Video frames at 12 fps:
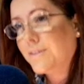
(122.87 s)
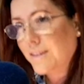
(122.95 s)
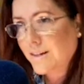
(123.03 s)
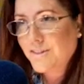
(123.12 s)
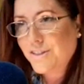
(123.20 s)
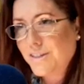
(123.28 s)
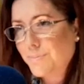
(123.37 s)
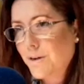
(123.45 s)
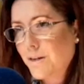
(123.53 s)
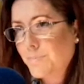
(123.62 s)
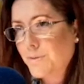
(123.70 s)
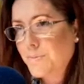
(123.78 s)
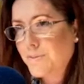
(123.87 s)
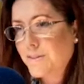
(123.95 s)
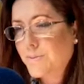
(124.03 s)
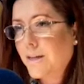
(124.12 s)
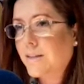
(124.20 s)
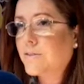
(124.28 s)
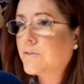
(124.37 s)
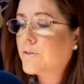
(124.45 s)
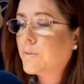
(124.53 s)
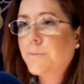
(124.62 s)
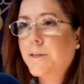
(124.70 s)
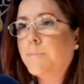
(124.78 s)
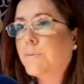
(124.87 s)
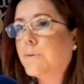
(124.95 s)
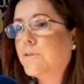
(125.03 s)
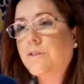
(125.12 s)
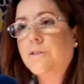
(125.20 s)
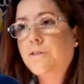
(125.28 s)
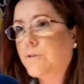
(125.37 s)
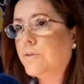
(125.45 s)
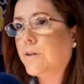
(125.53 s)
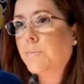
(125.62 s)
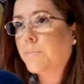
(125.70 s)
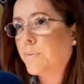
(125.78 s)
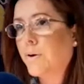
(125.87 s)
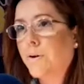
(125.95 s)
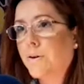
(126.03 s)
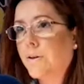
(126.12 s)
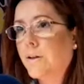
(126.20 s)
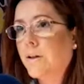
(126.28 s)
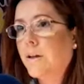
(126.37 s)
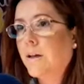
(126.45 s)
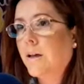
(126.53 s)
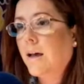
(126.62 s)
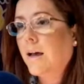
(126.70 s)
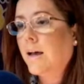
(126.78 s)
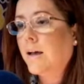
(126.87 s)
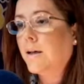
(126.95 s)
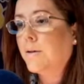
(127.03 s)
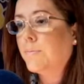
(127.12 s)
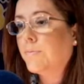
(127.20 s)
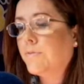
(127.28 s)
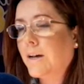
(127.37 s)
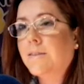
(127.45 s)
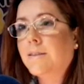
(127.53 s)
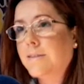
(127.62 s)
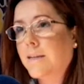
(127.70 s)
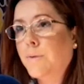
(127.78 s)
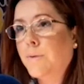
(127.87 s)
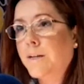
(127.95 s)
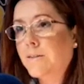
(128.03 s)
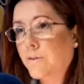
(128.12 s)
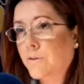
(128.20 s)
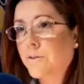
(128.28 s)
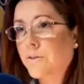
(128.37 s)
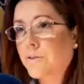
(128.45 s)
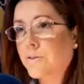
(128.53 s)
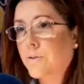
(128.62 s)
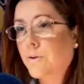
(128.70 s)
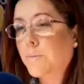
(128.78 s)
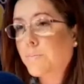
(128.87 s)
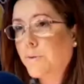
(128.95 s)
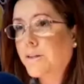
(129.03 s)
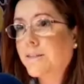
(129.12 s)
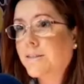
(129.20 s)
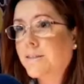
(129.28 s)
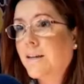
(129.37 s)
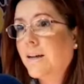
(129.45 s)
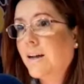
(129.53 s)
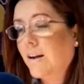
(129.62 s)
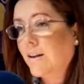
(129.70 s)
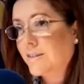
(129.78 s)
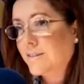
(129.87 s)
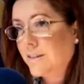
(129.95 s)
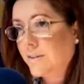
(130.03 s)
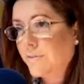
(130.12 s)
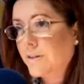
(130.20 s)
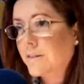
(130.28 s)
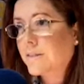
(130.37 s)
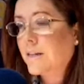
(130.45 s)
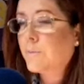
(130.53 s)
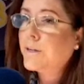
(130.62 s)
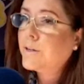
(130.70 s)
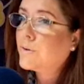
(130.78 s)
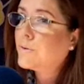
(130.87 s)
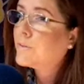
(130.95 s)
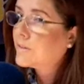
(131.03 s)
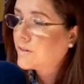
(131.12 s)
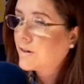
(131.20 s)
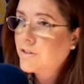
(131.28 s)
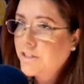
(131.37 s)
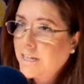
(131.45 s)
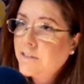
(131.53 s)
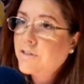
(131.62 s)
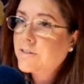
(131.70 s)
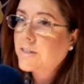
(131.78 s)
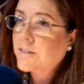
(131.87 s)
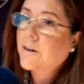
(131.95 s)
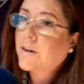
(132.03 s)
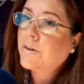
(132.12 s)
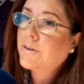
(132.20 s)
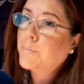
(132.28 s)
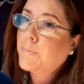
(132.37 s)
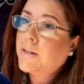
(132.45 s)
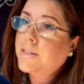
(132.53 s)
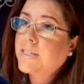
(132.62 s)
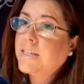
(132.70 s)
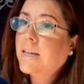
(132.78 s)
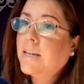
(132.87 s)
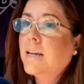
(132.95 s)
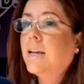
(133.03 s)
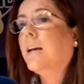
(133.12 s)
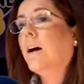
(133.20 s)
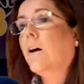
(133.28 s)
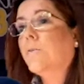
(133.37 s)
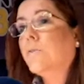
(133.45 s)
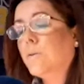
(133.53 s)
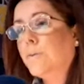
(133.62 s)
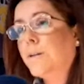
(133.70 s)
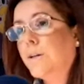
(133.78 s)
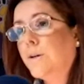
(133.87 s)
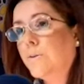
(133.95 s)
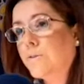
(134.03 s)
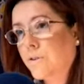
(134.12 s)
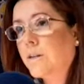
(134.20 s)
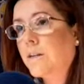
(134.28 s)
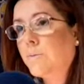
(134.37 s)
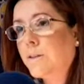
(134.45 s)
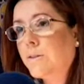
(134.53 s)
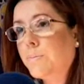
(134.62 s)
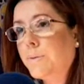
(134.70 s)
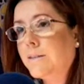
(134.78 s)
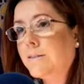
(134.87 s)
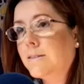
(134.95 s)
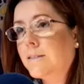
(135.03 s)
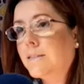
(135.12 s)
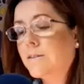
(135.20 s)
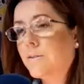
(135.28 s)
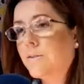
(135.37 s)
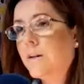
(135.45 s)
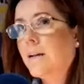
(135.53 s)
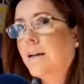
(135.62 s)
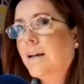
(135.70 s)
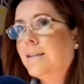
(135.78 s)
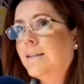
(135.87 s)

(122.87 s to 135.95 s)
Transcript: physiological problems as well. So some people just do not burn fat the same way as others. So our bodies are different. And we know that there are changes that occur in the body of somebody who's struggling with obesity. So